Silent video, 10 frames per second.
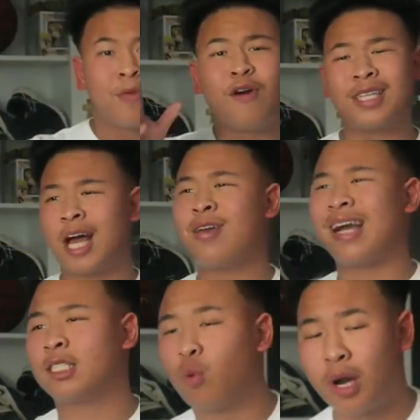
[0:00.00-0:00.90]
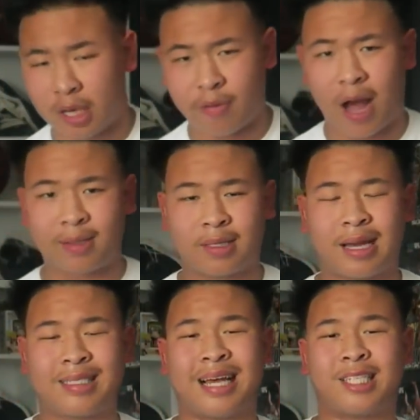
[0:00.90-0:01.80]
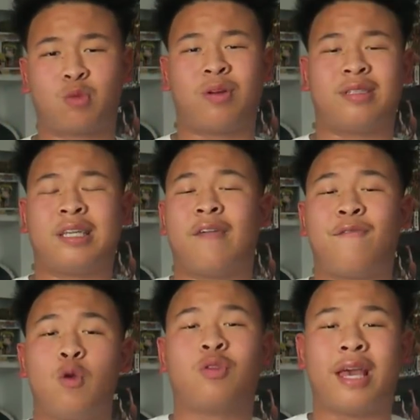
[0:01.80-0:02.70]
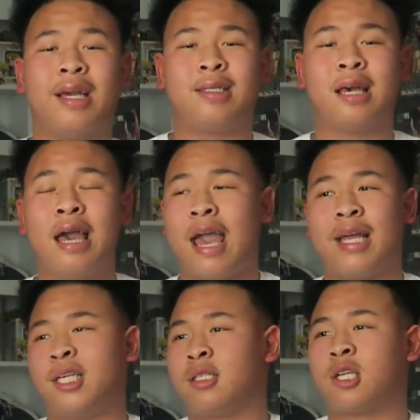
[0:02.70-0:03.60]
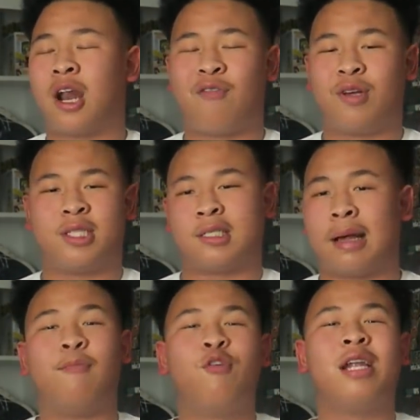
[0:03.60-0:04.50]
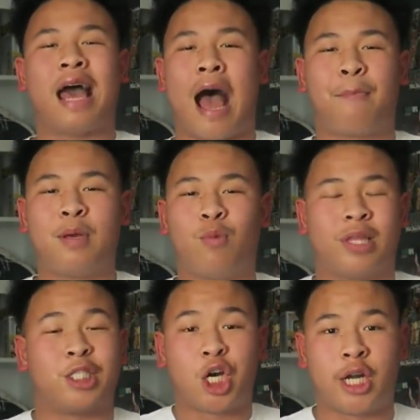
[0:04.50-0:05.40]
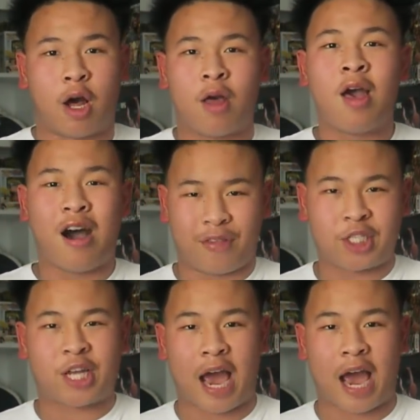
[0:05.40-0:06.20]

Before I tell you guys the winners of the contest, guys, I just want to say a few things and just start off with just, I'm really happy with the turnout of this